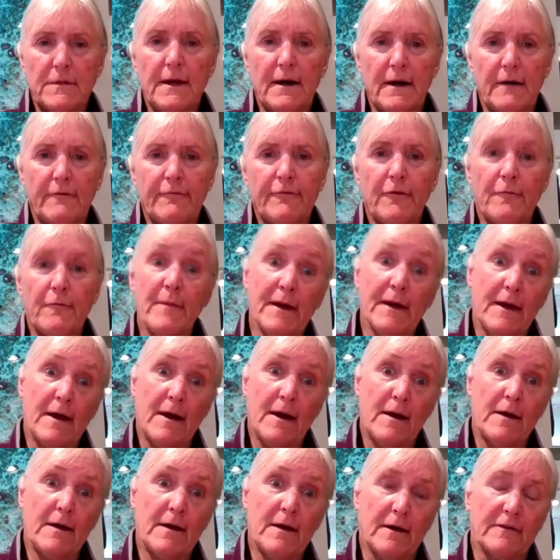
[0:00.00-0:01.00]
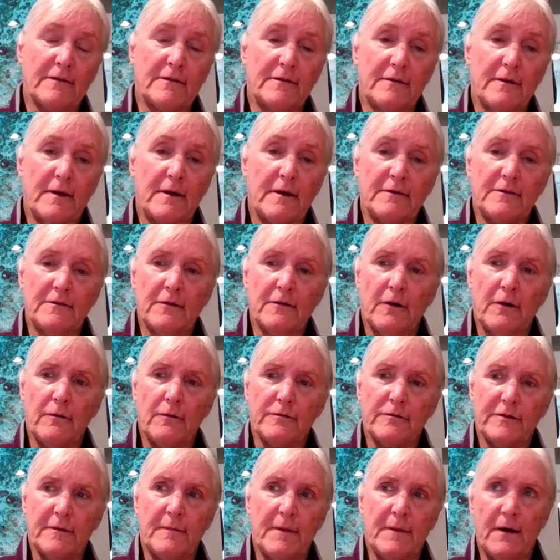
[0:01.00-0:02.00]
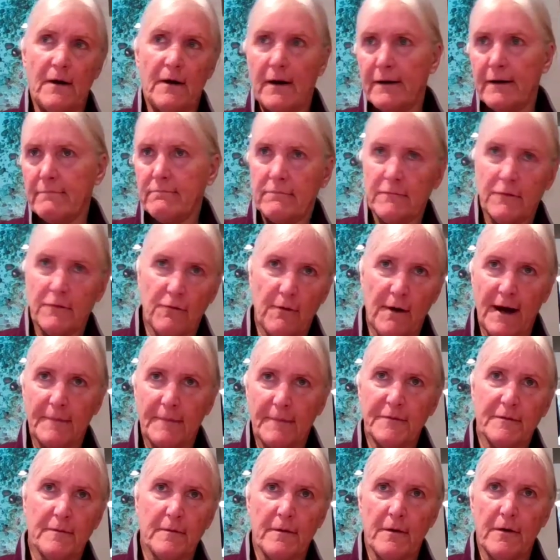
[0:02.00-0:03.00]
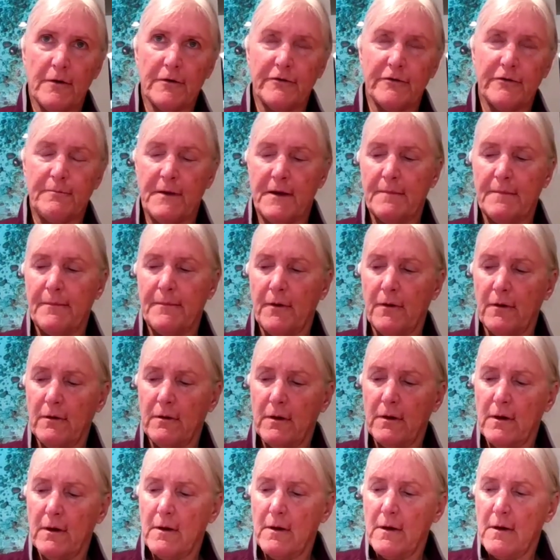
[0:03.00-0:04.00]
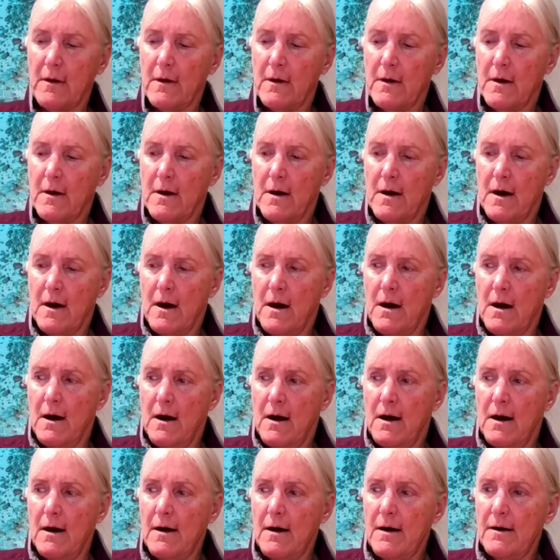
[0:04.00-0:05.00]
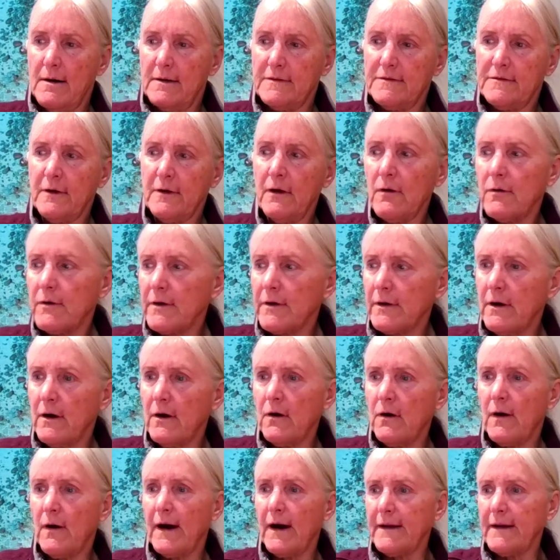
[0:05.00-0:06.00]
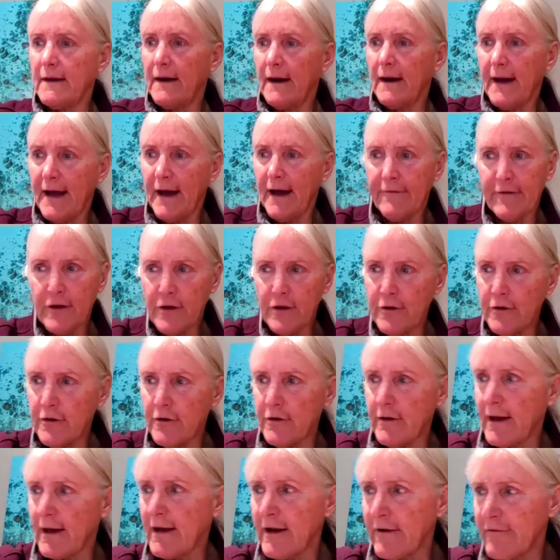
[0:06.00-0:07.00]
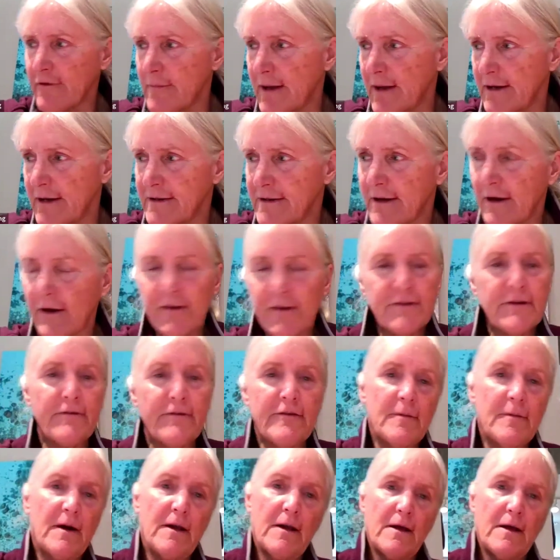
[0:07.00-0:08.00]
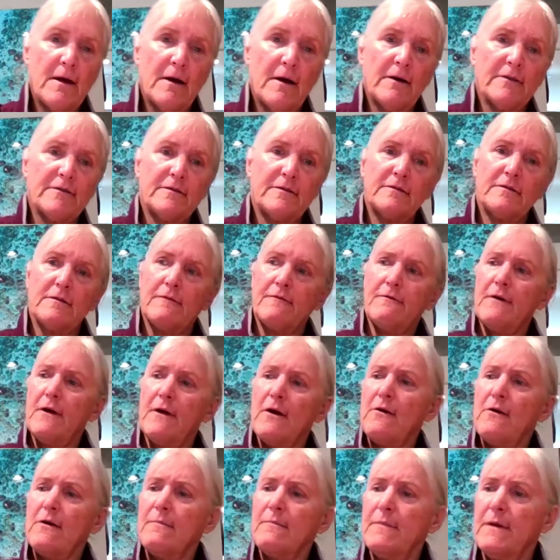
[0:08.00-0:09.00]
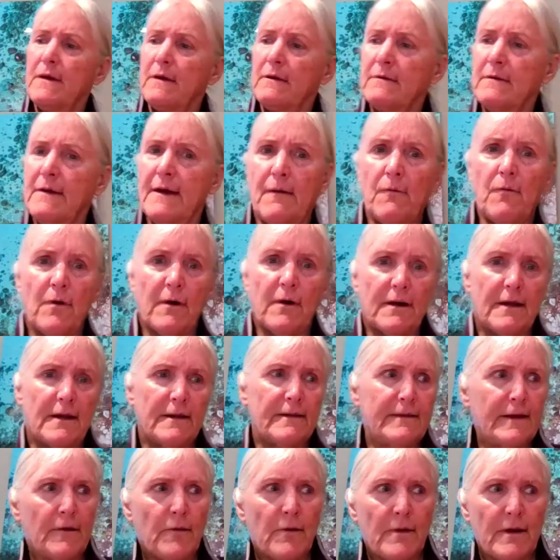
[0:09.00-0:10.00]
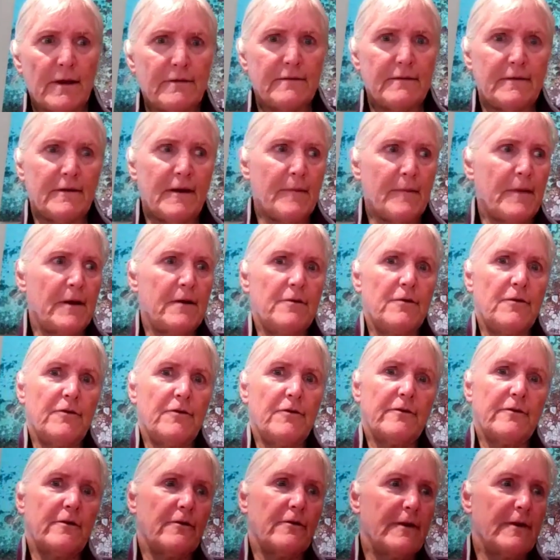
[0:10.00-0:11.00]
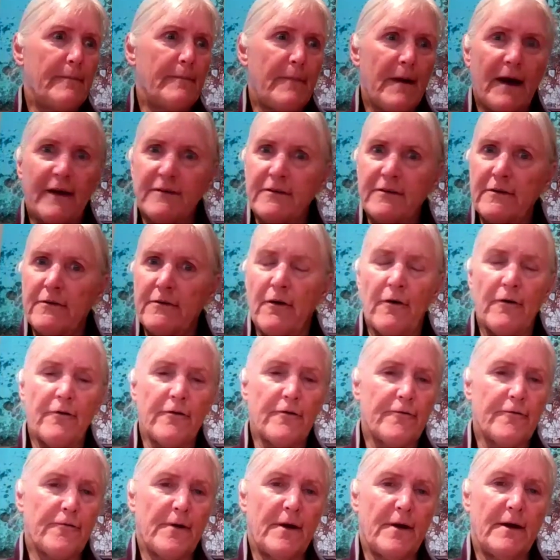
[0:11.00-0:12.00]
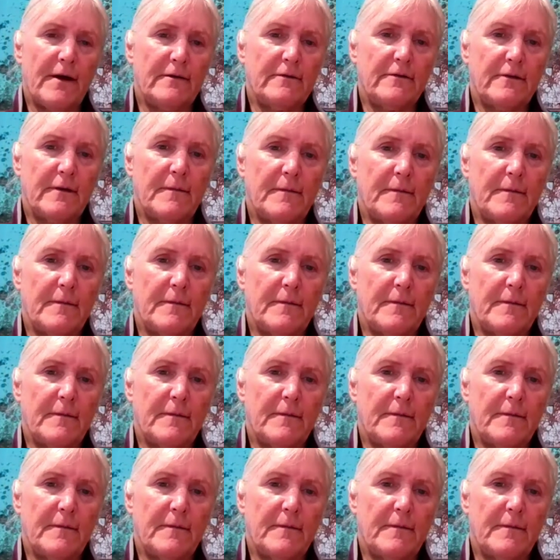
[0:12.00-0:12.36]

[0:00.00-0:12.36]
Yeah, for mechanics. And so somehow I grabbed some of those people. So, you know, I have a huge, and everybody tells everybody else, it's a very big networking thing. When I send out my newsletter, they pass it to all their friends.